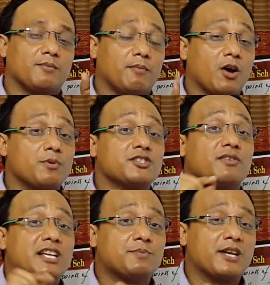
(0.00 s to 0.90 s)
My
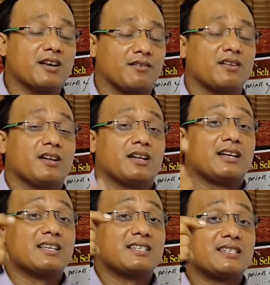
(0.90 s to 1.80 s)
opposition speaker
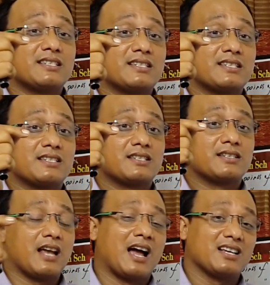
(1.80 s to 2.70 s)

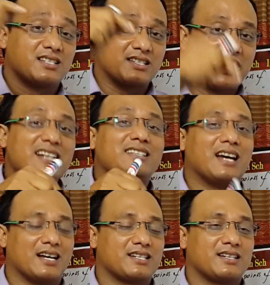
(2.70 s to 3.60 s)
has said
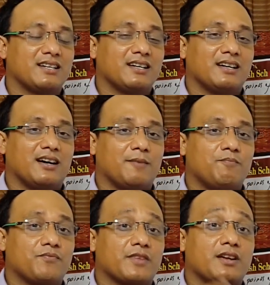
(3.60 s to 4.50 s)
that
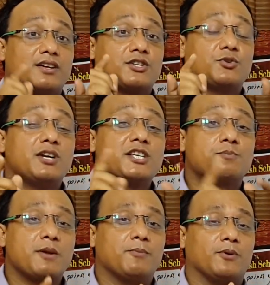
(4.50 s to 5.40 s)
today's
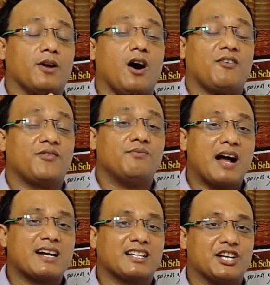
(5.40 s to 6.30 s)
people of
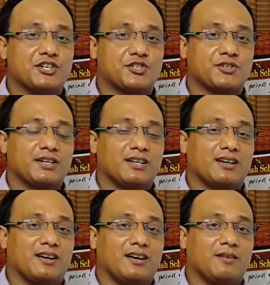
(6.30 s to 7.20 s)
Bangladesh
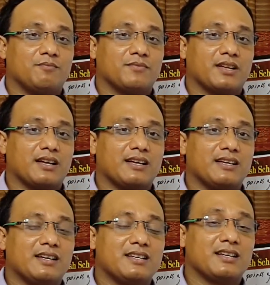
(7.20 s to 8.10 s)

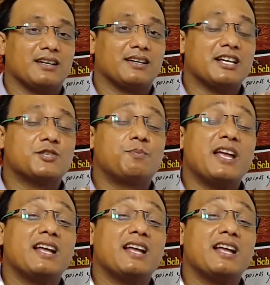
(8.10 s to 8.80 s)
is